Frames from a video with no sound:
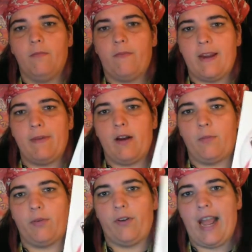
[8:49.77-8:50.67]
female
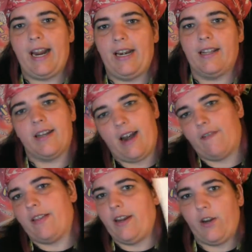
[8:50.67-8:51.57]
protagonist and
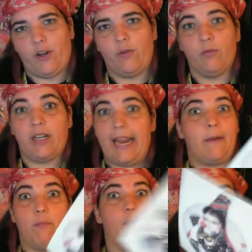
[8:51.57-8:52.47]
everything, and you
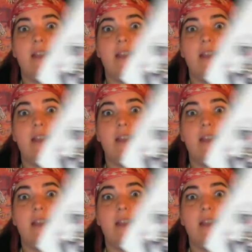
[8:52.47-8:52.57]
kick butt